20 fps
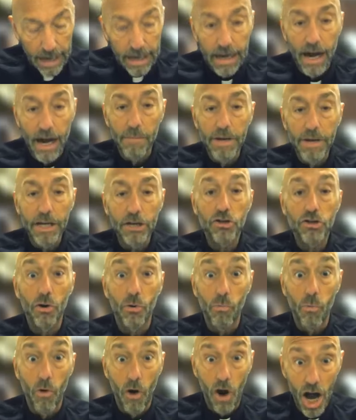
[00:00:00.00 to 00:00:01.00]
coming to
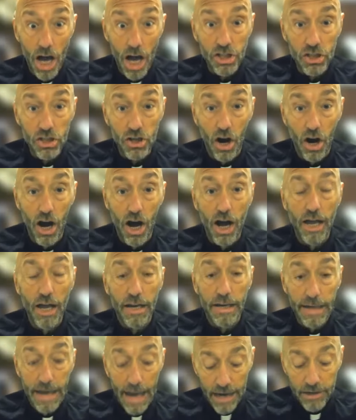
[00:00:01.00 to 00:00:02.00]
Wausau
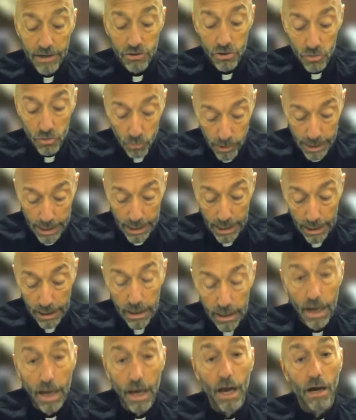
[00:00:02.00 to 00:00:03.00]
next
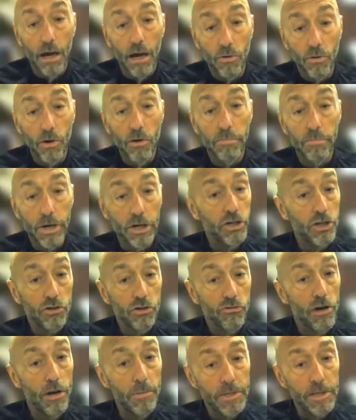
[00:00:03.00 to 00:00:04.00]
week. Group Mission
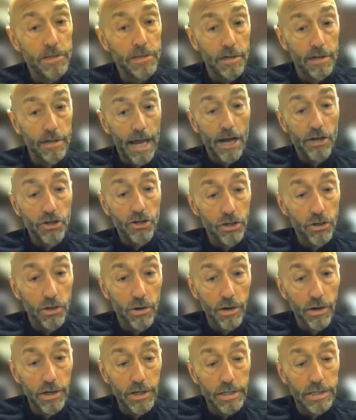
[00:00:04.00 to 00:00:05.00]
Trips is a national
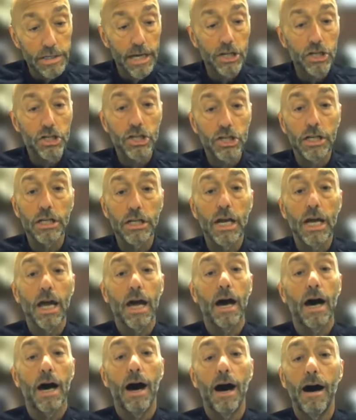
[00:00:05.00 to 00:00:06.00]
organization.
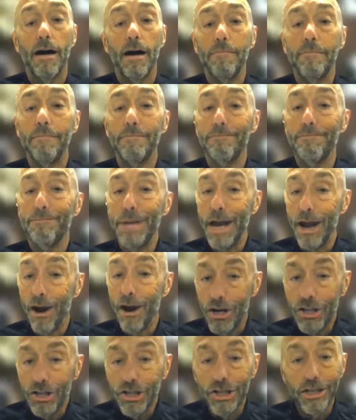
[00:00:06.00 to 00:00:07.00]

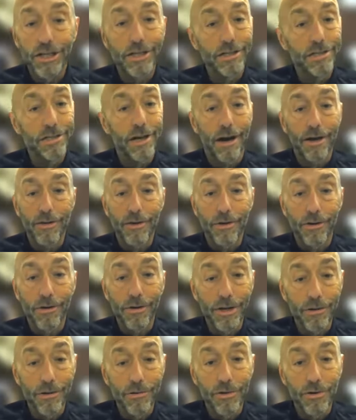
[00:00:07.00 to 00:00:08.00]
Parishes, other
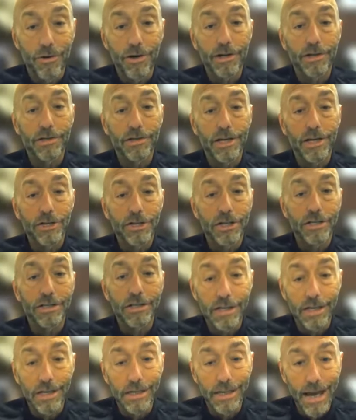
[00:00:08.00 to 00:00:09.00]
youth organizations
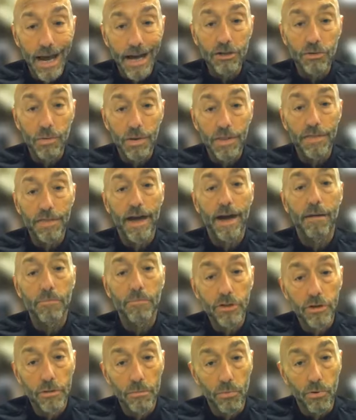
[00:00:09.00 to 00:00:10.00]
connect with
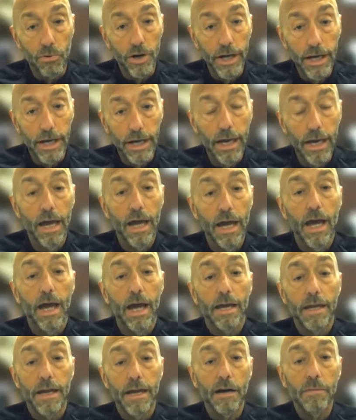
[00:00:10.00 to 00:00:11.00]
them to bring
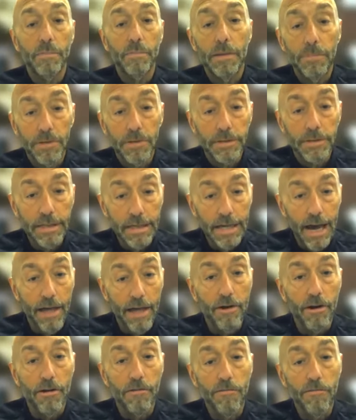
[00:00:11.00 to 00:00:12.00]
young people
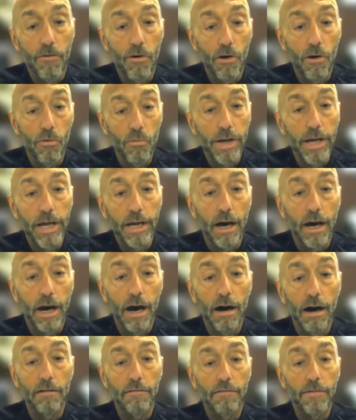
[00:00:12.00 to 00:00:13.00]
together for a week
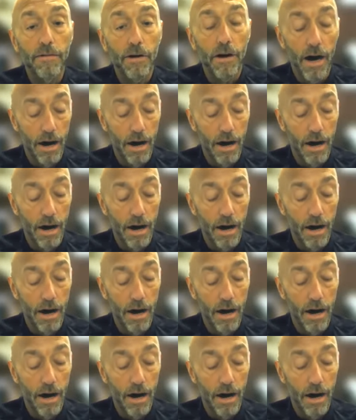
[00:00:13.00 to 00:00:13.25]
of